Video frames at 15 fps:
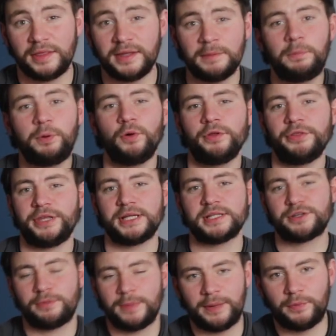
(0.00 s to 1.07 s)
The important thing
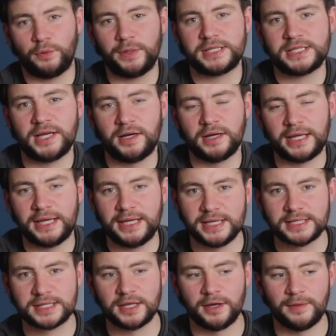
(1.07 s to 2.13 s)
to remember with tug
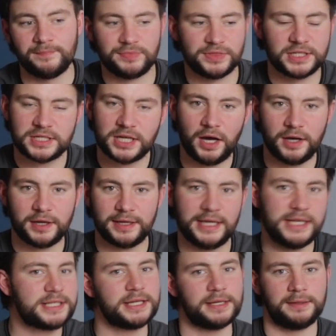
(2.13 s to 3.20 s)
is that the tug
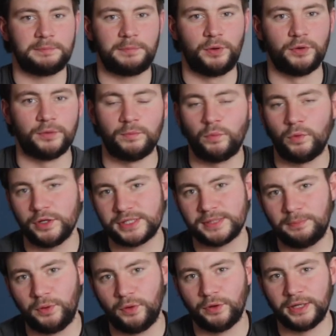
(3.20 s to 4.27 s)
isn't important. What's
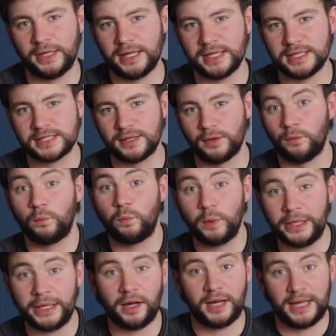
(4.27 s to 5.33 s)
important is that
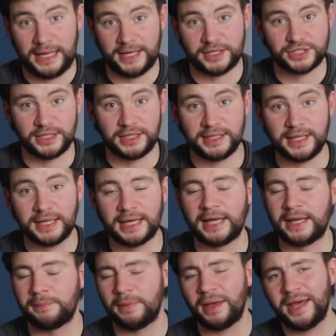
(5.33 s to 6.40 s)
we are actually the
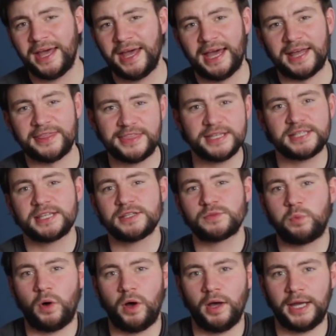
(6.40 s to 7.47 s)
game. And this
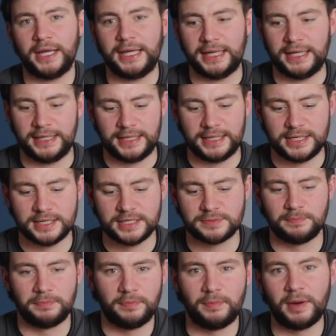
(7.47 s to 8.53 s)
is why it is
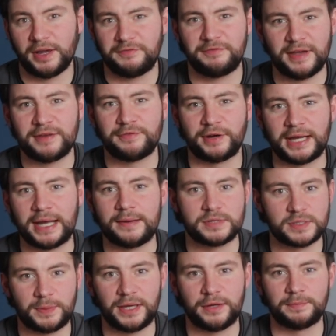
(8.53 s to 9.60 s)
my favourite game
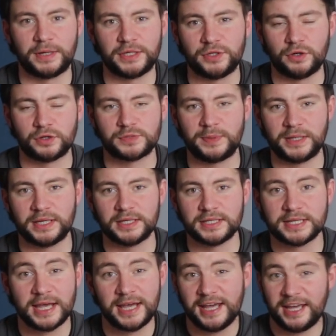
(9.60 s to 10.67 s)
to play with my dogs,
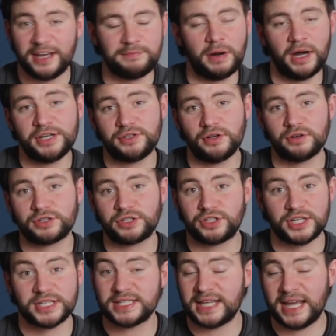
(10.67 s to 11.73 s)
because if my dogs
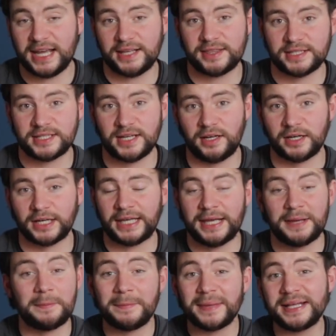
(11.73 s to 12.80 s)
just take the tug,
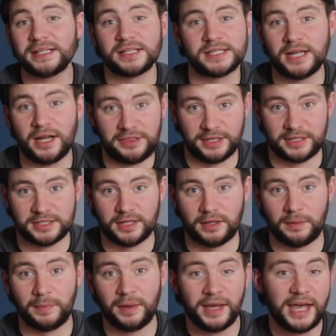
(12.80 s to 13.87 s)
it means nothing to
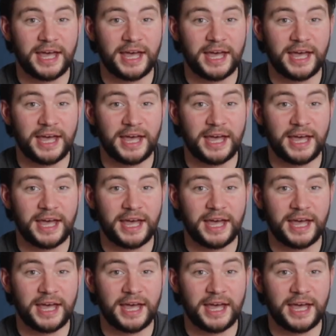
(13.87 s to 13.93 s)
them.